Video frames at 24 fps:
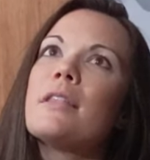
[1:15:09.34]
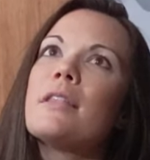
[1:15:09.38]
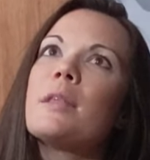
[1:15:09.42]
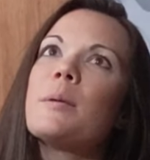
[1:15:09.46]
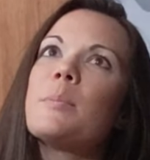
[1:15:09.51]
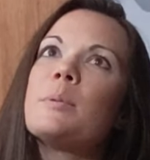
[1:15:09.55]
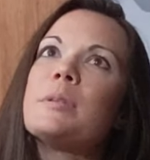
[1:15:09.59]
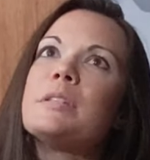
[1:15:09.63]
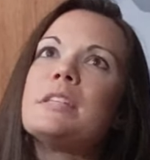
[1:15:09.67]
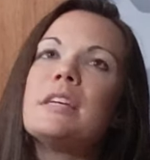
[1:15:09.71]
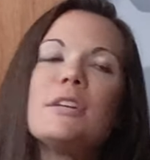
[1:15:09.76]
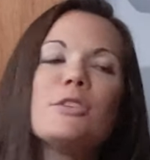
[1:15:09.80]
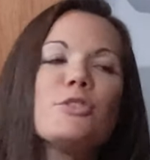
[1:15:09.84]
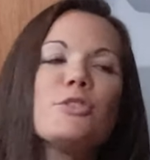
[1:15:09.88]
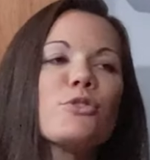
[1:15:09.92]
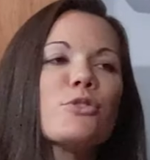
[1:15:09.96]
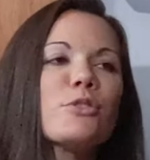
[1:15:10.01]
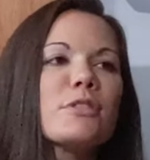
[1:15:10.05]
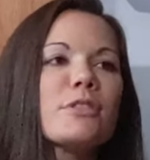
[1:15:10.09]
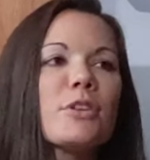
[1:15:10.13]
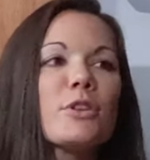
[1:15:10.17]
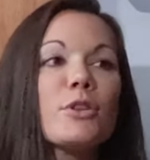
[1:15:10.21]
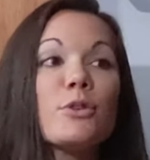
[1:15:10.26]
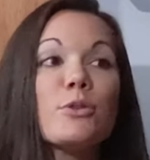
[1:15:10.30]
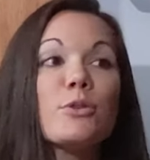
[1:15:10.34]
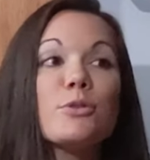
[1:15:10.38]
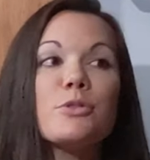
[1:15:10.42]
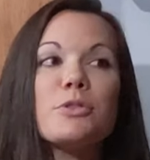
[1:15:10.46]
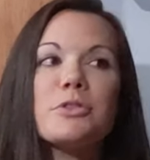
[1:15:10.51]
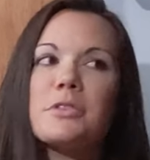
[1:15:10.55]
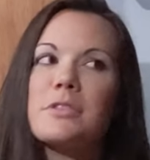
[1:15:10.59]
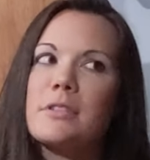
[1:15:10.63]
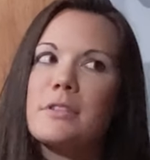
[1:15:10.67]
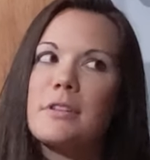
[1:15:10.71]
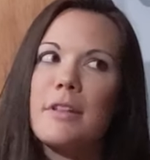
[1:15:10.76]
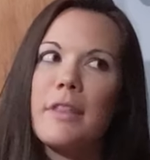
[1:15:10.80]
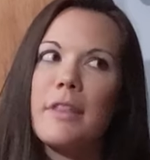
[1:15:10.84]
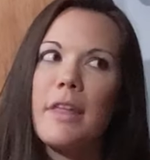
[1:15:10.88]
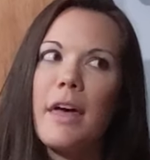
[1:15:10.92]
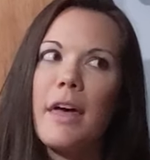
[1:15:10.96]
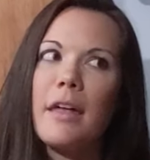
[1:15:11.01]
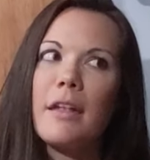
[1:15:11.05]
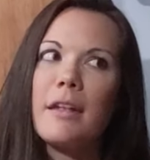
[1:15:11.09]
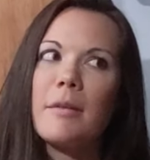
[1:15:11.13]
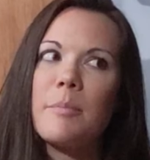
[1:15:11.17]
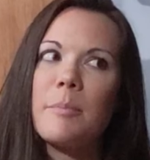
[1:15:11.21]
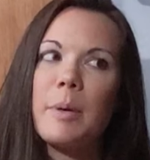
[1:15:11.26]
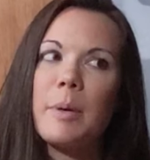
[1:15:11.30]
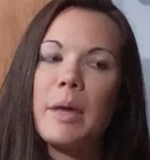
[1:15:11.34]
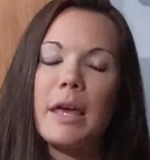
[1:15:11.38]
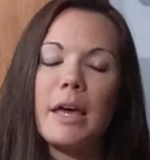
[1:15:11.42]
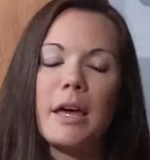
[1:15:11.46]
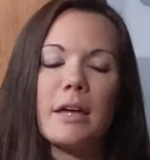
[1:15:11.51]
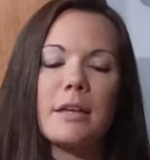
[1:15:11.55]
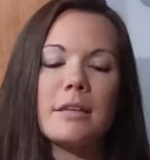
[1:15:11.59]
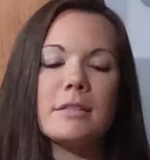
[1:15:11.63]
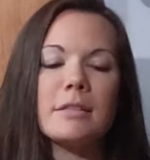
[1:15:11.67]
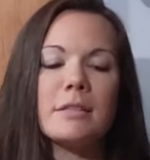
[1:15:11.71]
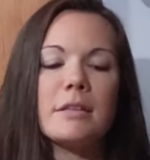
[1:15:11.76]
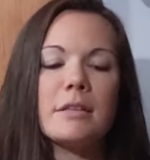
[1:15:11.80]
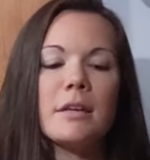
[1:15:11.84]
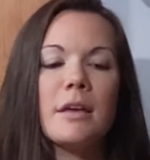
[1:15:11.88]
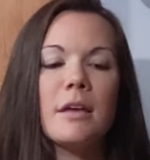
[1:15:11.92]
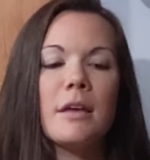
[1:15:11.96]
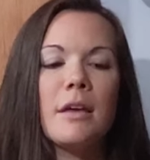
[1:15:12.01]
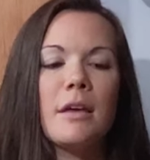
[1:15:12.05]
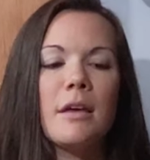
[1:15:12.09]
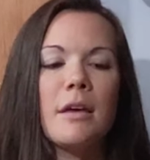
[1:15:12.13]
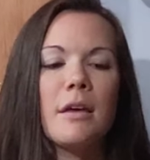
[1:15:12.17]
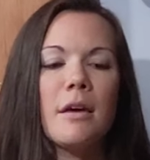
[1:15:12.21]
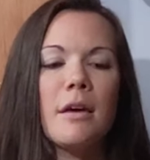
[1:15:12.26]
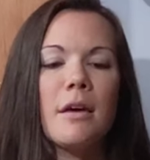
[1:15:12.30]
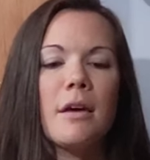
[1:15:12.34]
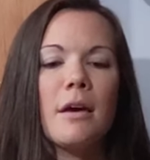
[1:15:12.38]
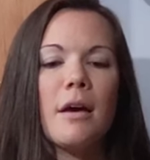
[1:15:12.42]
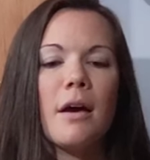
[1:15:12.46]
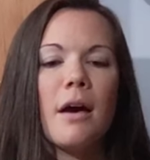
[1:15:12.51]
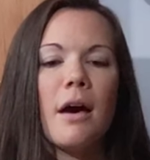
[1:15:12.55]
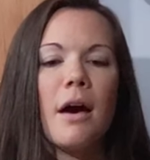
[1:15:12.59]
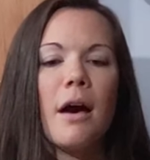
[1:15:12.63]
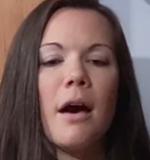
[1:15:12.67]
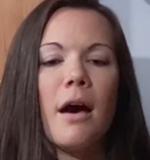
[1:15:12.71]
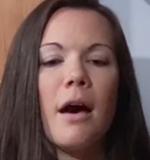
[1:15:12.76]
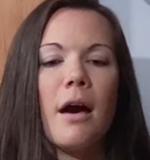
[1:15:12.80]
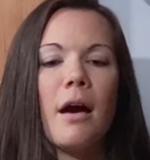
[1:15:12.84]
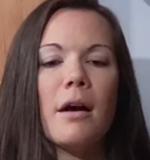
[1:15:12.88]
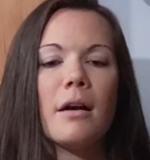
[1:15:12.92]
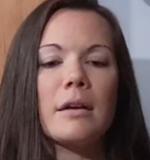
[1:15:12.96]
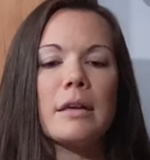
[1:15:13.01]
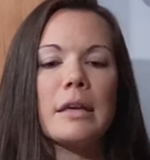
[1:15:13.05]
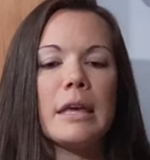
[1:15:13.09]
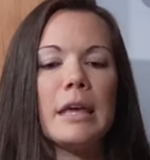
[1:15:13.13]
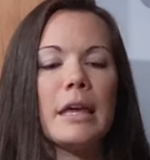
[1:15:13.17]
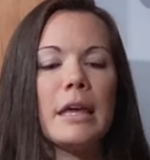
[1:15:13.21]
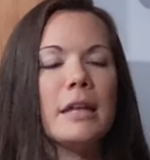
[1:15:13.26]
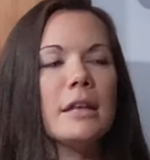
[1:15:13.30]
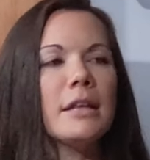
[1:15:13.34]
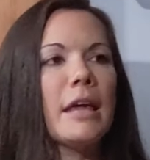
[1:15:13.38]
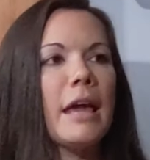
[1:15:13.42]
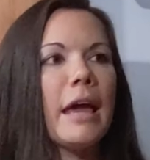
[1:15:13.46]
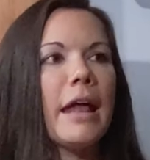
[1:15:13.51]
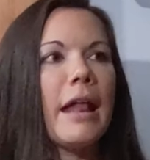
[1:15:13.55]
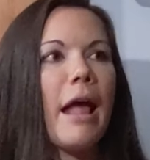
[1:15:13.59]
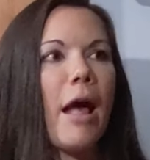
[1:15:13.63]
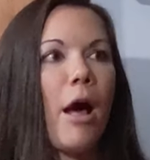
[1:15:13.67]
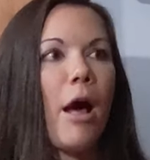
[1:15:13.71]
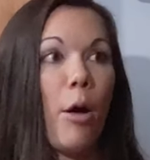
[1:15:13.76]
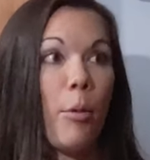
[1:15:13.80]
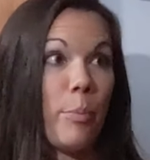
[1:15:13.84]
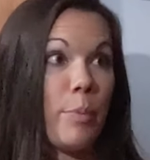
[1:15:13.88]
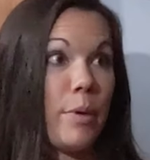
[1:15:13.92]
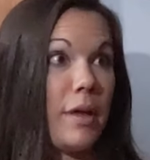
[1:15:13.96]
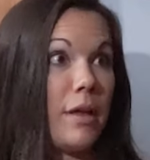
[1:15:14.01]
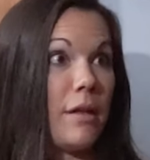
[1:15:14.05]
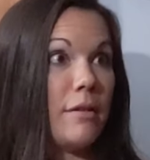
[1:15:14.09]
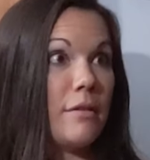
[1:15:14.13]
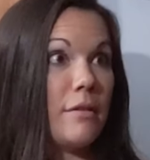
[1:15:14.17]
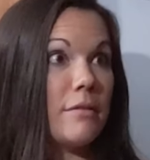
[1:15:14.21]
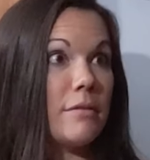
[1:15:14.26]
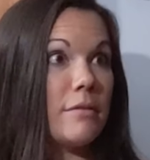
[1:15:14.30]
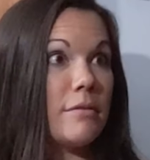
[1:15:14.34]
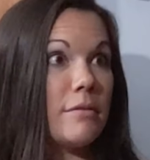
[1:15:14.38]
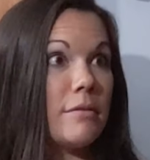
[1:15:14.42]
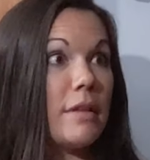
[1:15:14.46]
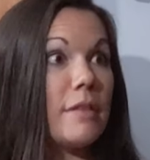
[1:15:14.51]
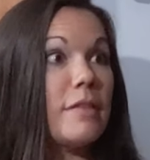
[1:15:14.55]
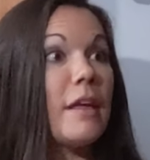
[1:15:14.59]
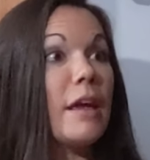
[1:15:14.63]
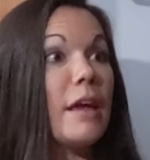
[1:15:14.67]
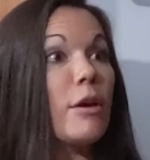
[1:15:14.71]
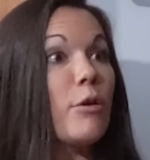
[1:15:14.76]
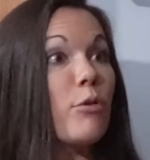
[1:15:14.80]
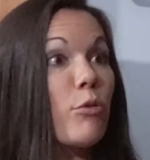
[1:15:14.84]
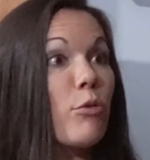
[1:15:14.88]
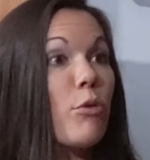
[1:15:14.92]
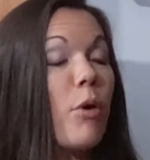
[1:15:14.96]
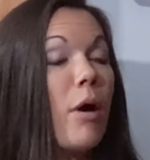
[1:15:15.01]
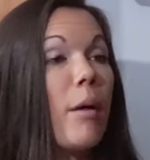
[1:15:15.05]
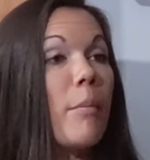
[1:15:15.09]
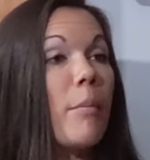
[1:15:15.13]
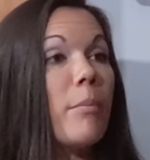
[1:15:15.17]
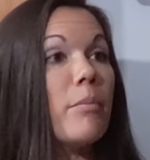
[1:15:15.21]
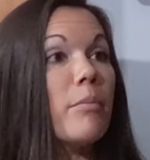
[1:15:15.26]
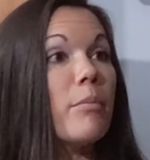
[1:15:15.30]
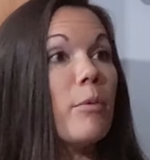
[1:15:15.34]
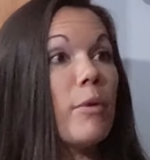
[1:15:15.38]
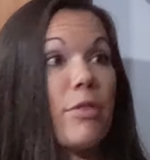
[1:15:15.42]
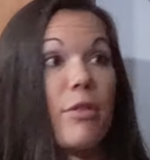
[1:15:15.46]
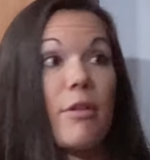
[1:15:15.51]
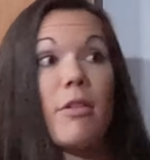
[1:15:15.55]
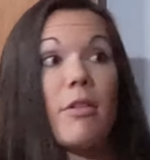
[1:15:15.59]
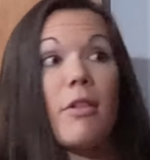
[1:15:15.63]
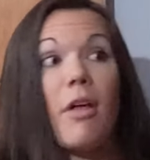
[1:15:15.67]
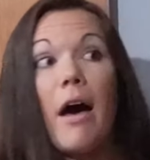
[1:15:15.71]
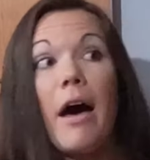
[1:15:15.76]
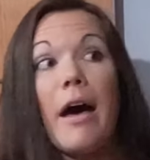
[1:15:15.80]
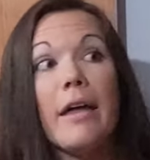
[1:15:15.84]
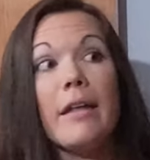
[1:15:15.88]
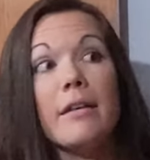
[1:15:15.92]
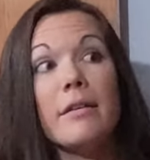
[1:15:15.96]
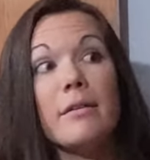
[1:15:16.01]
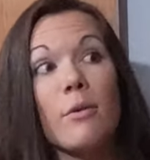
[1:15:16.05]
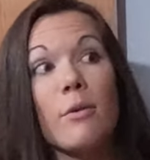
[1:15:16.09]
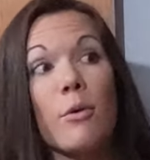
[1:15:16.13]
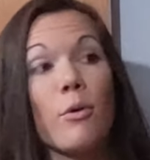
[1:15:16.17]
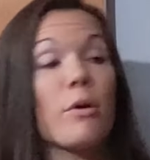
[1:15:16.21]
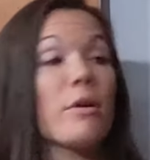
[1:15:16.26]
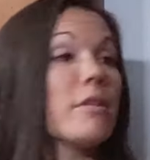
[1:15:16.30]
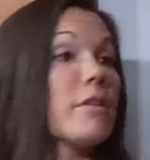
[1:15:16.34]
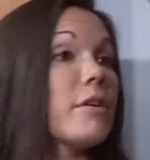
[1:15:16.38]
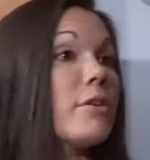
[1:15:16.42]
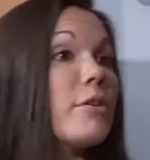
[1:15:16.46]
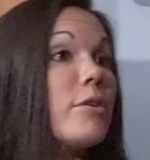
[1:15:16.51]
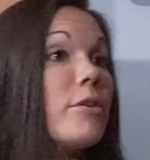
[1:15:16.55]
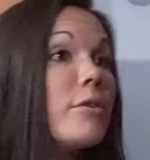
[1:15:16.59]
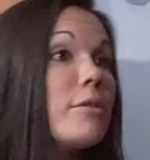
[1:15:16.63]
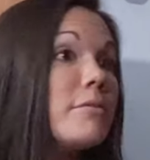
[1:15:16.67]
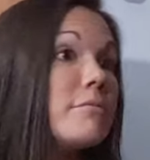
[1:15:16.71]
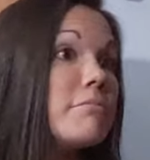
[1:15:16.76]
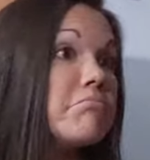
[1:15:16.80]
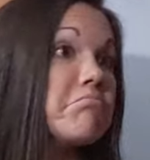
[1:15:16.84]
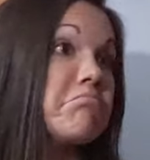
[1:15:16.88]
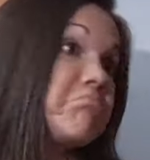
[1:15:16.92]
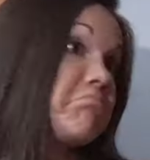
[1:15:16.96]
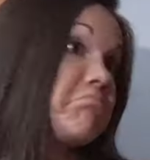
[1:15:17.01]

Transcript: potential solutions to that, because a kid can't help it that they grew up with a lot or a little.